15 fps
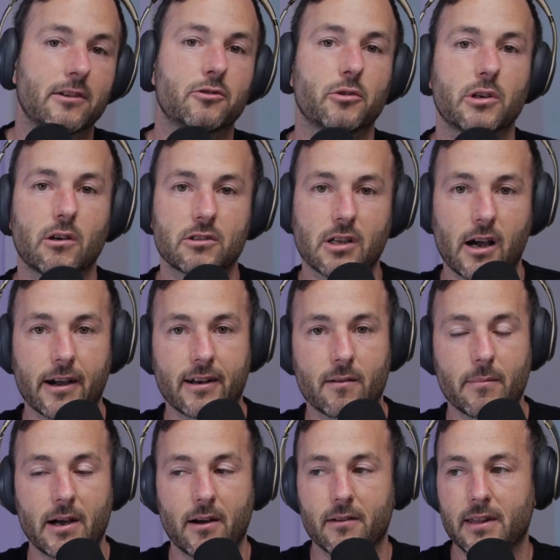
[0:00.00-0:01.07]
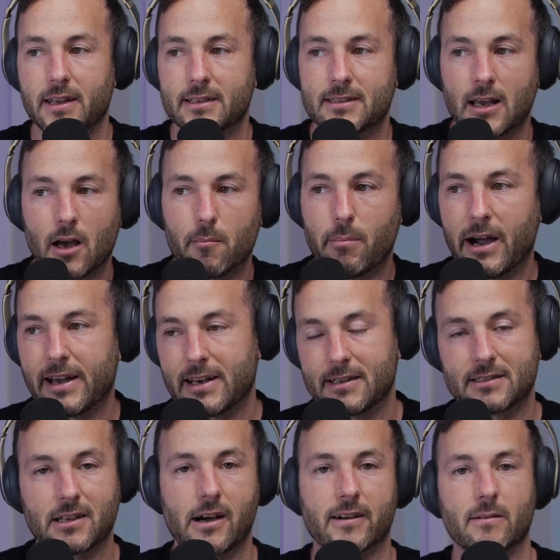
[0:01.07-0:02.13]
Trudeau's talking about this.
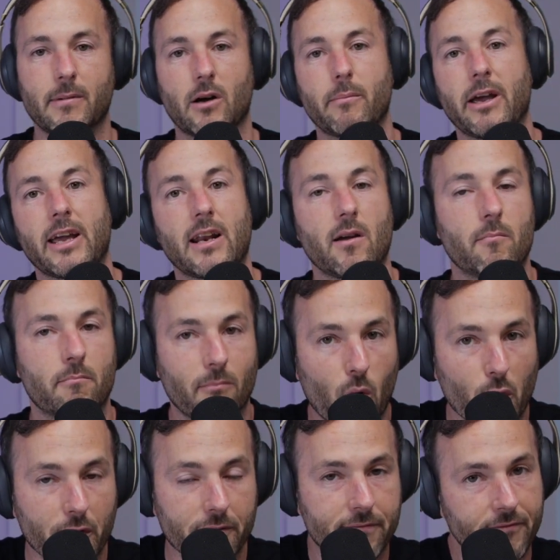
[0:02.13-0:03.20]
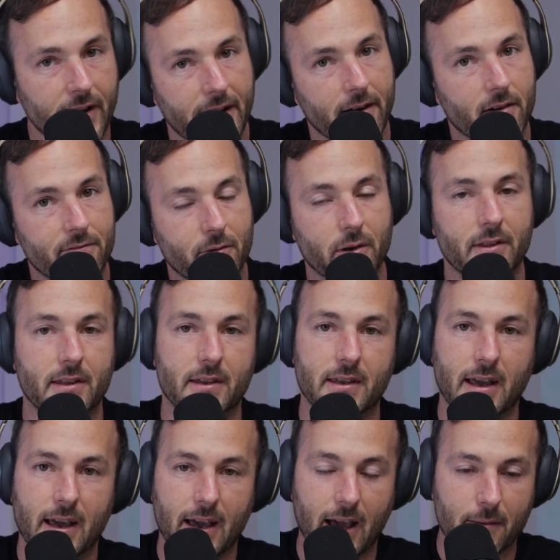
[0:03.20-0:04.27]
Biden's talking about making it more fair for the
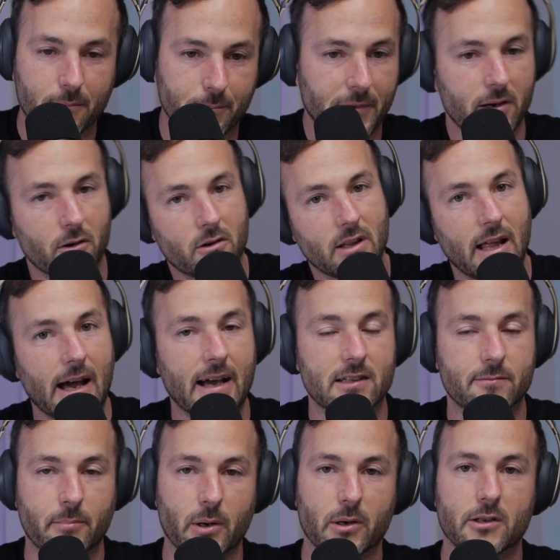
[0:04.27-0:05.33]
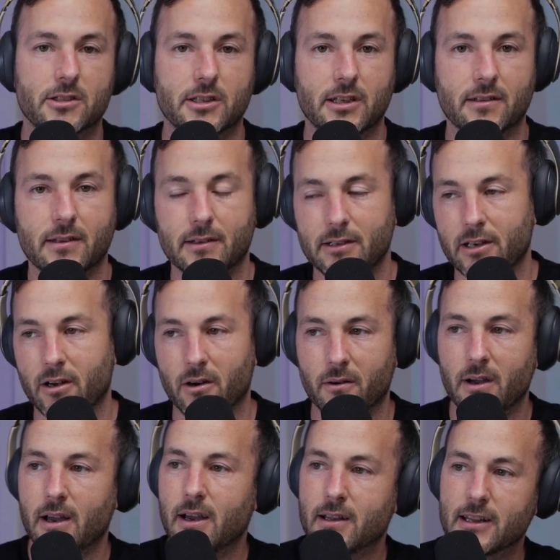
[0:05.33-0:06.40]
middle class person. You know,
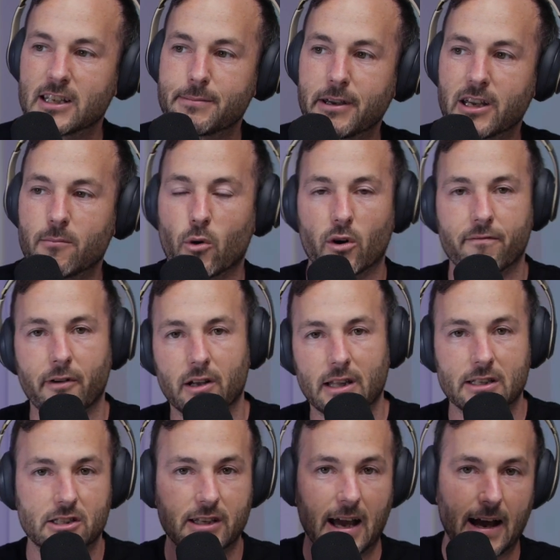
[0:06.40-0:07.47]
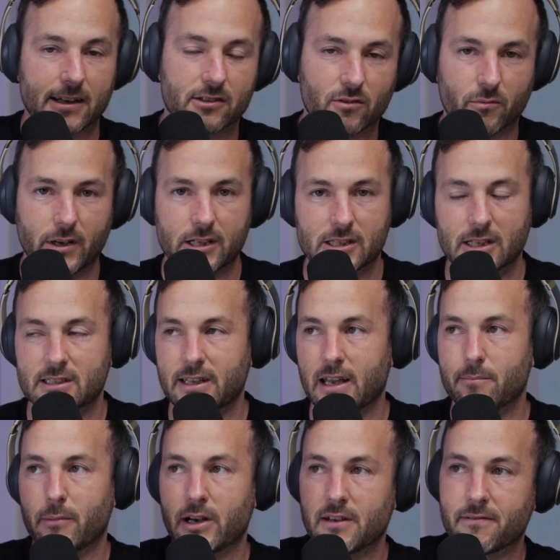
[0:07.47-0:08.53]
let's make it more fair. Let's tax the rich. Let's take
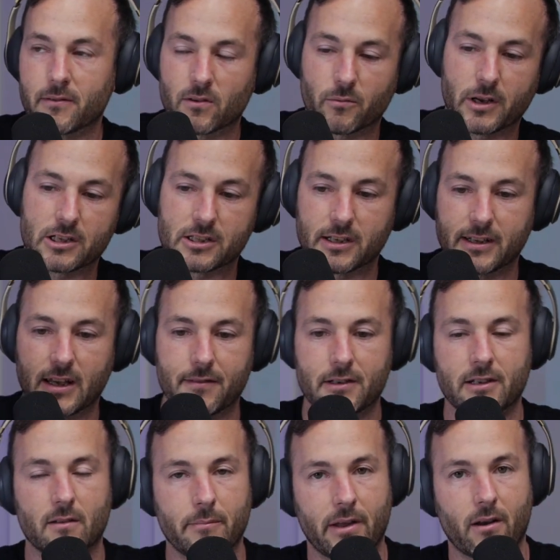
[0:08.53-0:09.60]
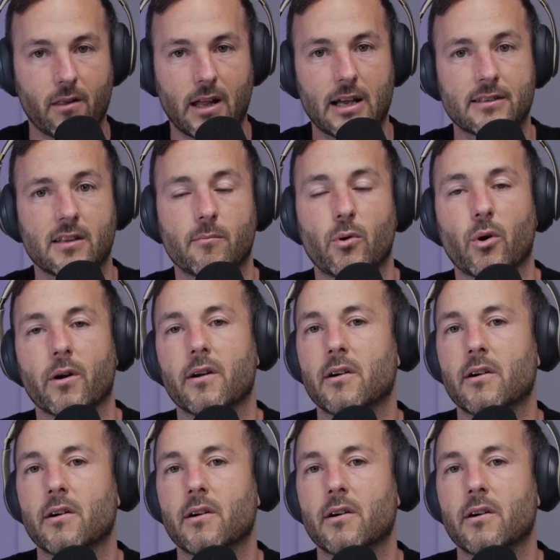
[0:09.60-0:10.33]
money from the rich and give it to the middle class and the poor.